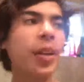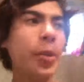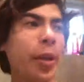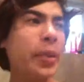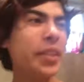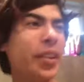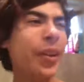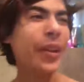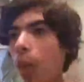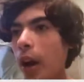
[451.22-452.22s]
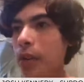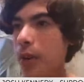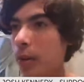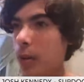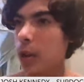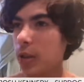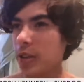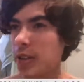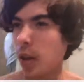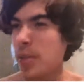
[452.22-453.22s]
Can you stop calling me dog? Why, though?
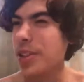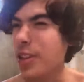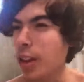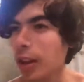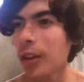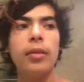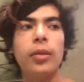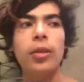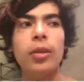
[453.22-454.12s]
You're as dumb as a dog.